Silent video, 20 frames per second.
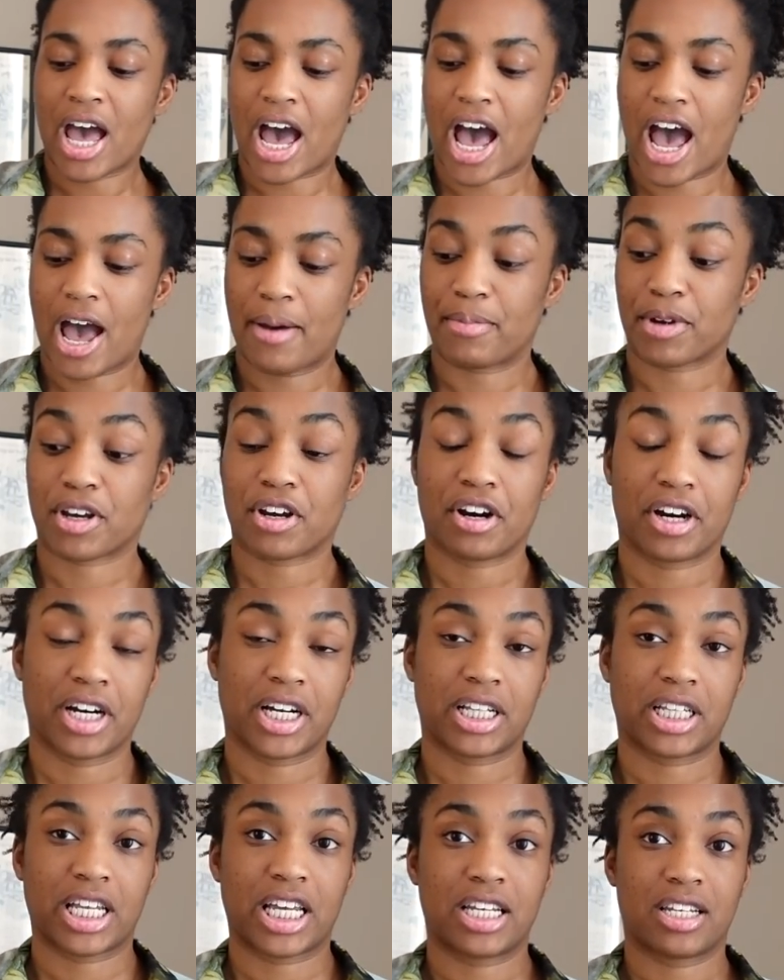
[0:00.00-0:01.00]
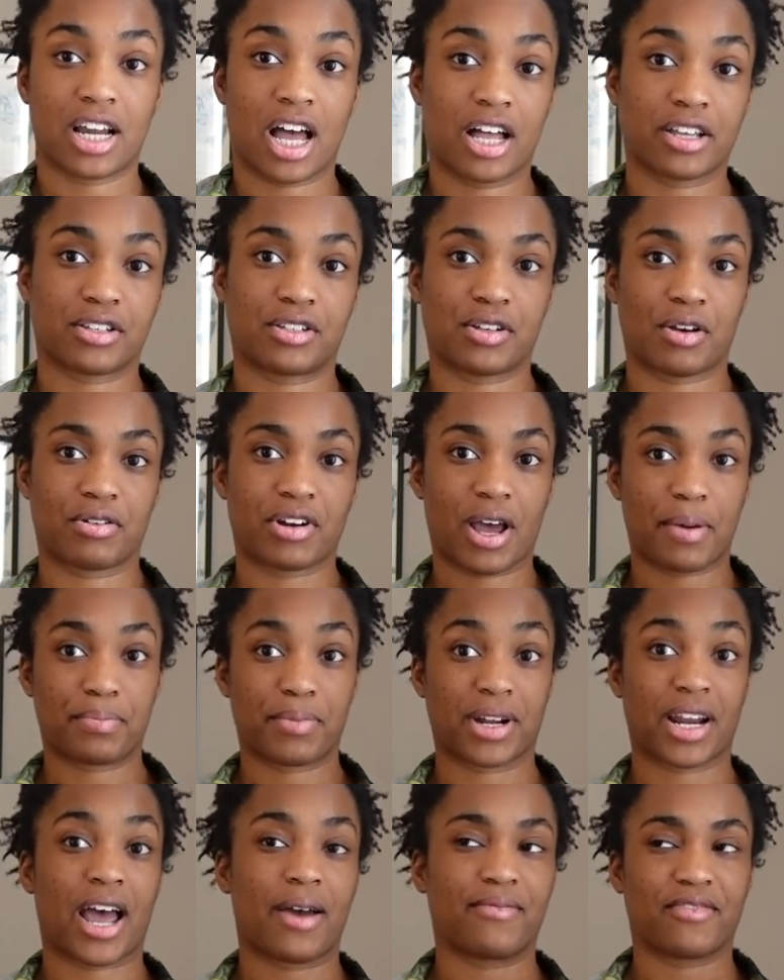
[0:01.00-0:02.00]
I'm currently not sewn up,
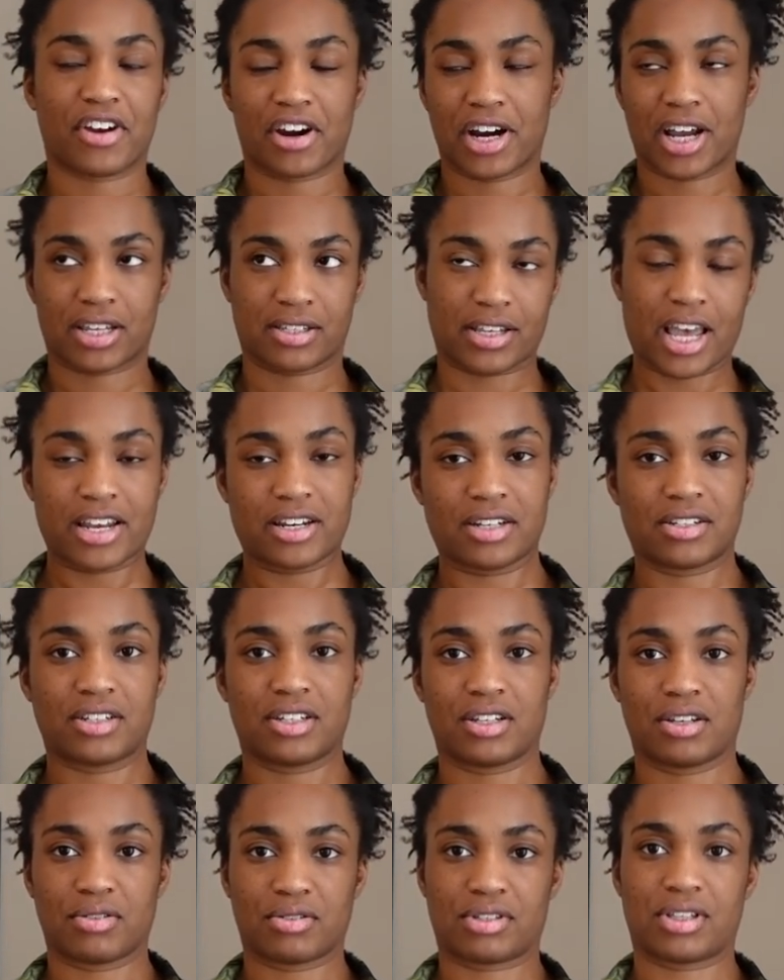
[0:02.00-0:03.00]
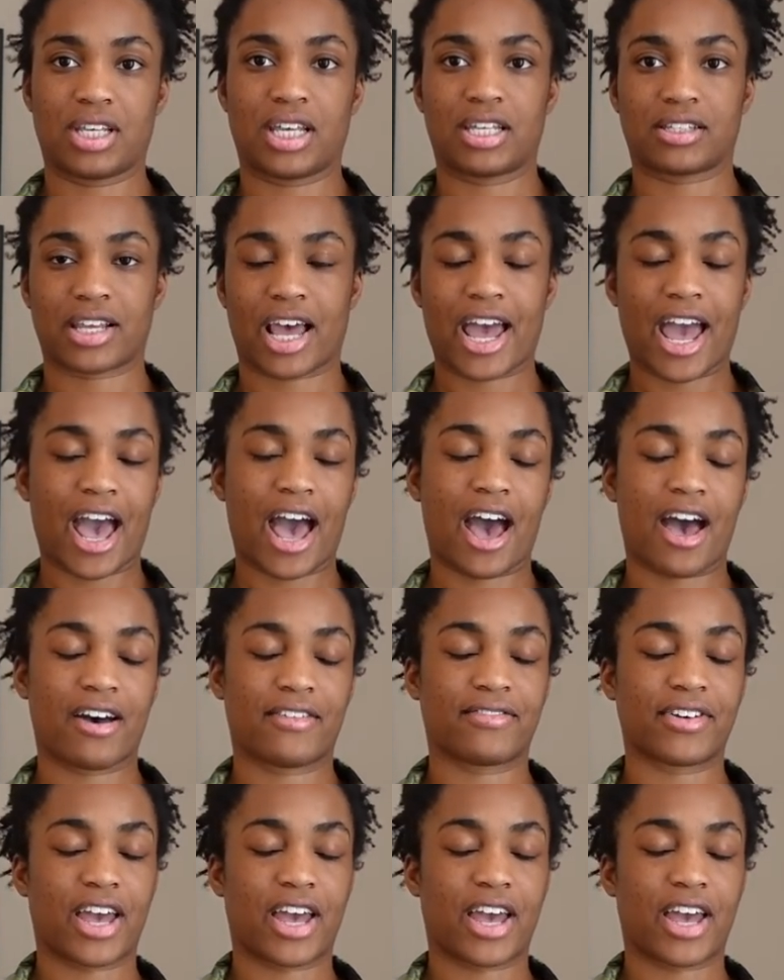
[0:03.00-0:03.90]
but I'm very excited to use these. I have